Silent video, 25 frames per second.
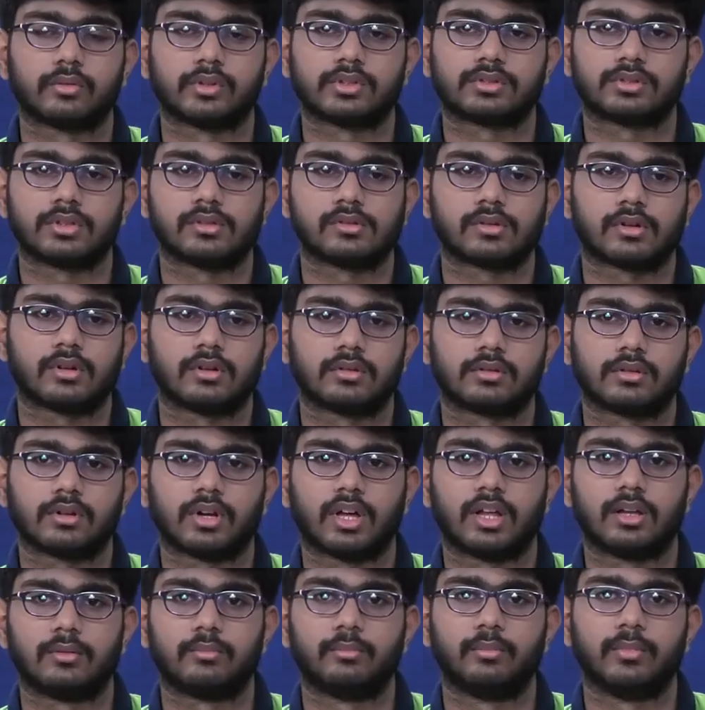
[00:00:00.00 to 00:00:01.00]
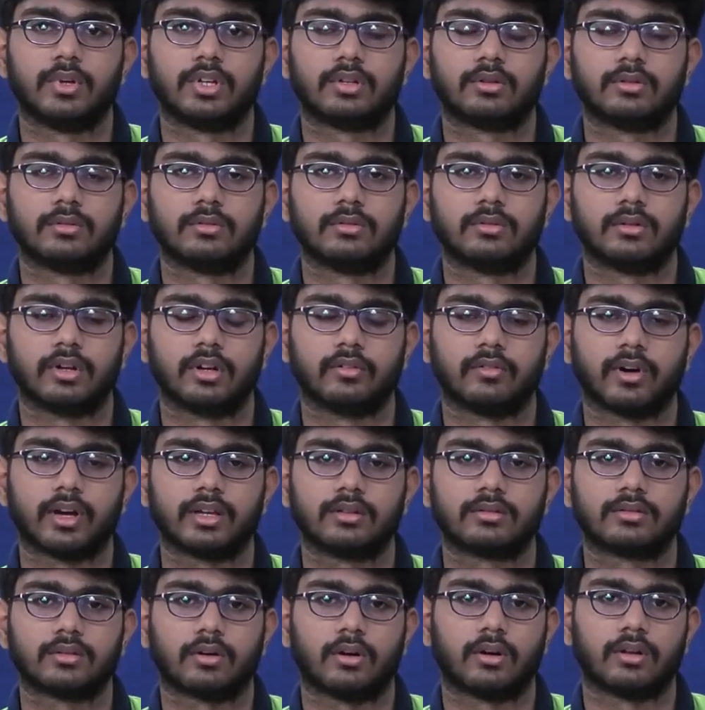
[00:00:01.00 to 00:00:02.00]
questions also helped me to
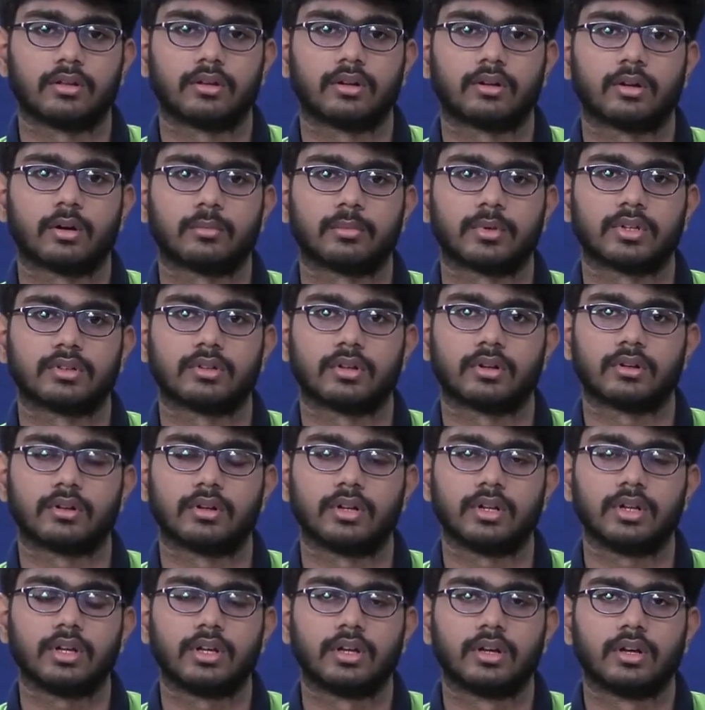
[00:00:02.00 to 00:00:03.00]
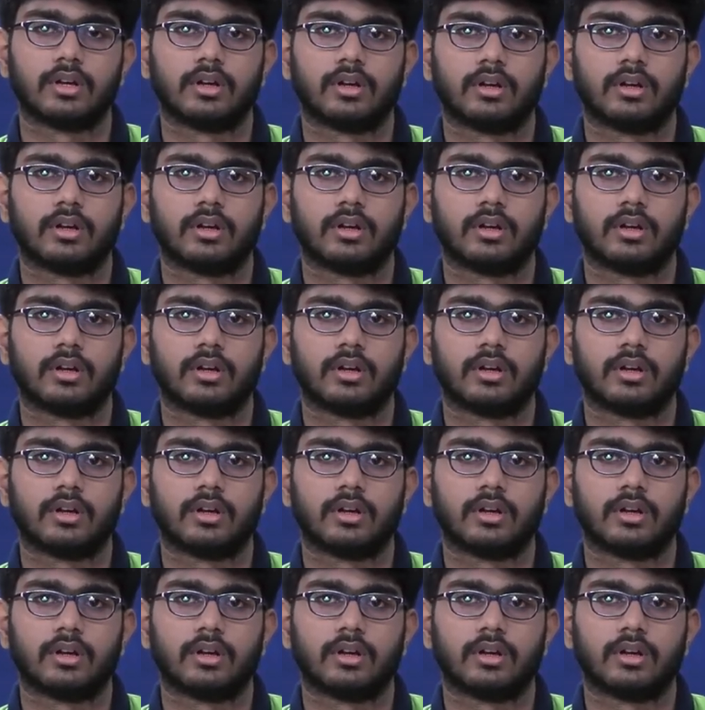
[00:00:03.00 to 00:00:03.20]
revise all the topic thoroughly.